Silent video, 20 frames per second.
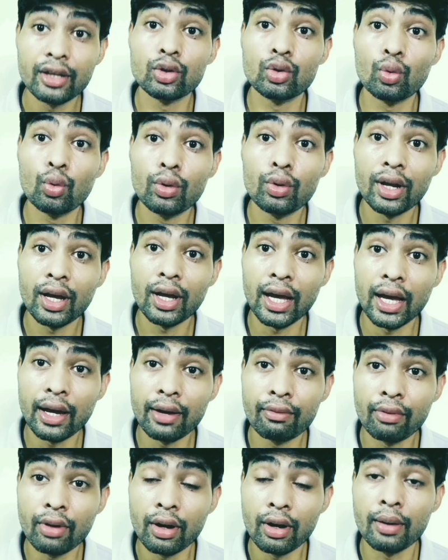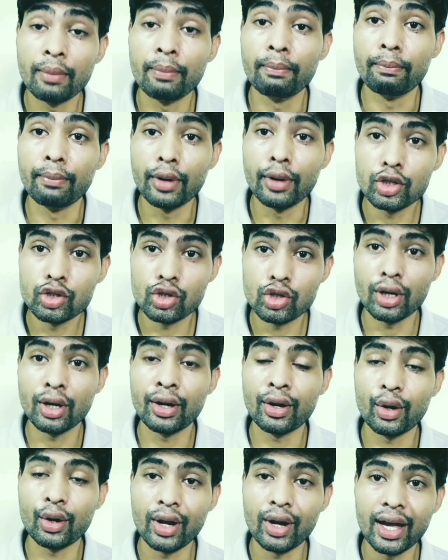don't have much
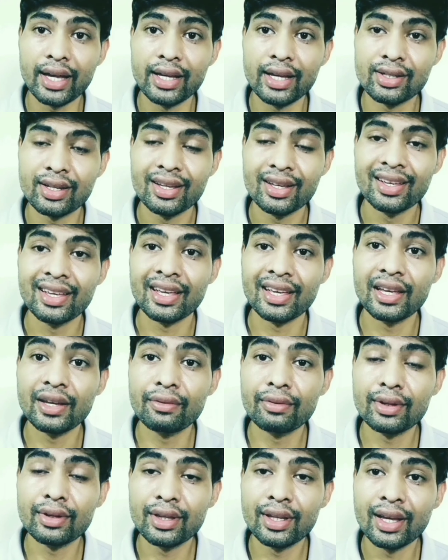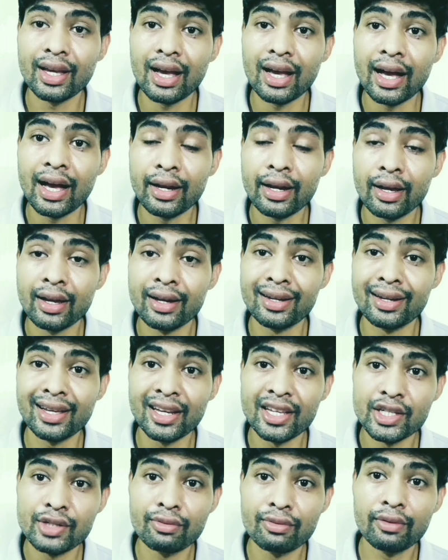right, even they are
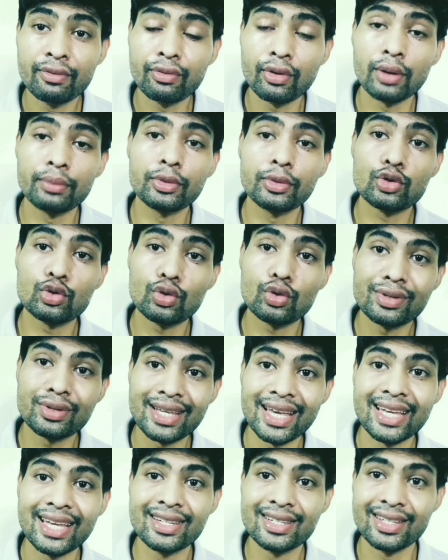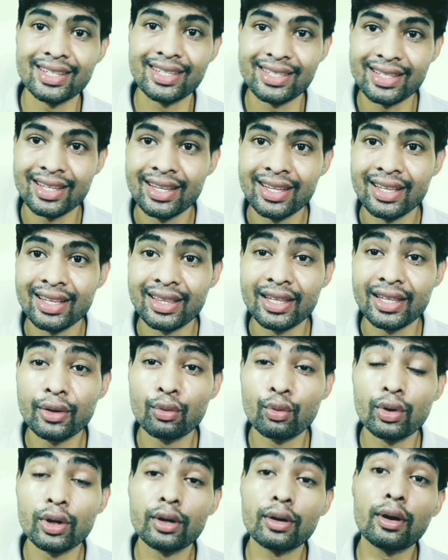negligible from the societies.
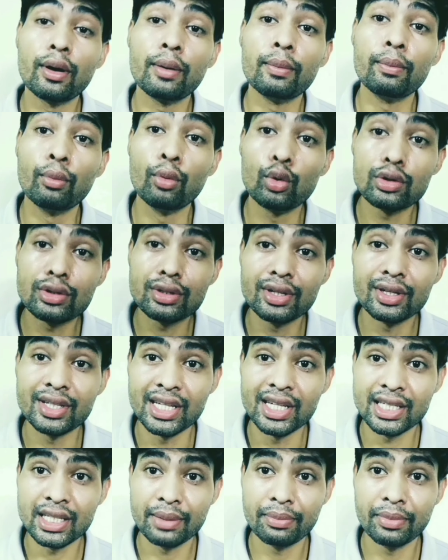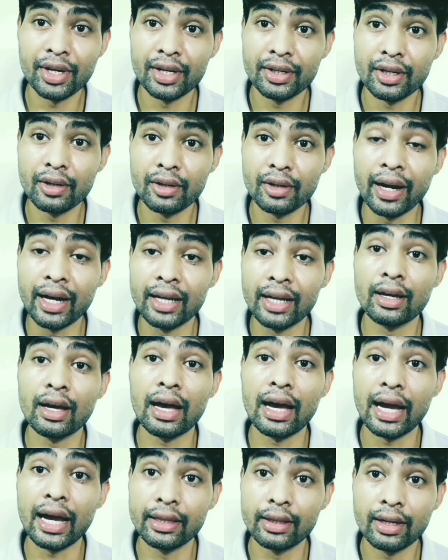They were mostly discriminated by the
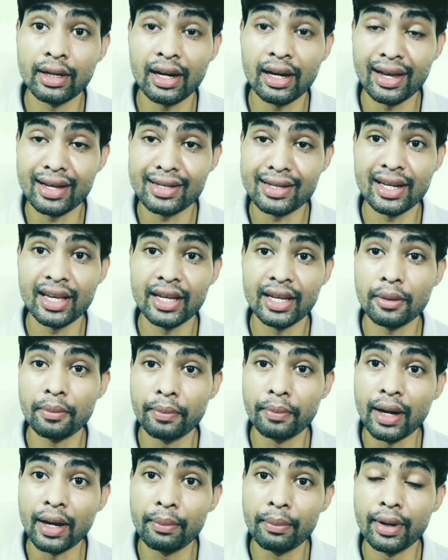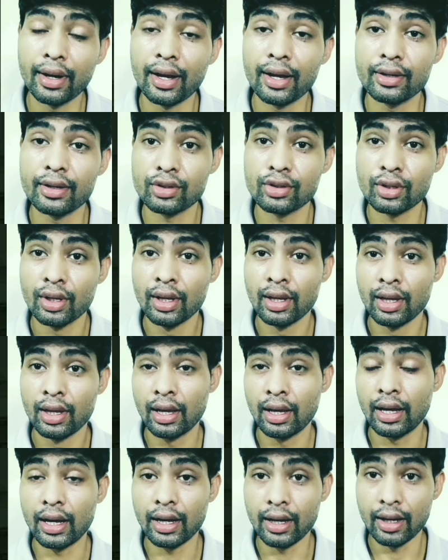higher class like Brahmanas,
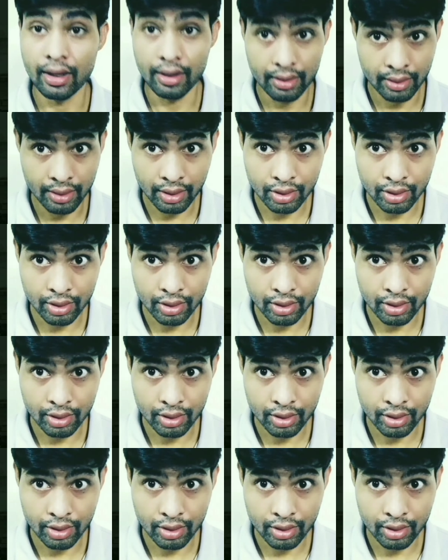the